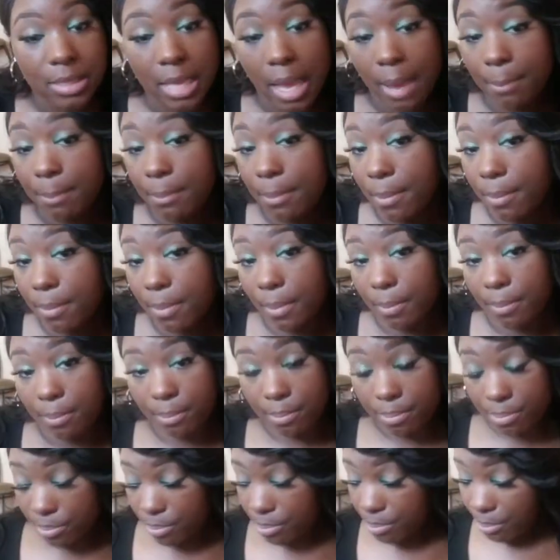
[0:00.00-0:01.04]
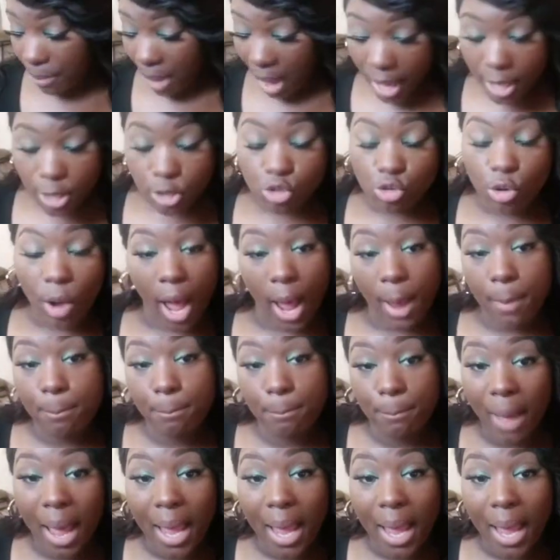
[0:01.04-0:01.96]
Now, mind you, I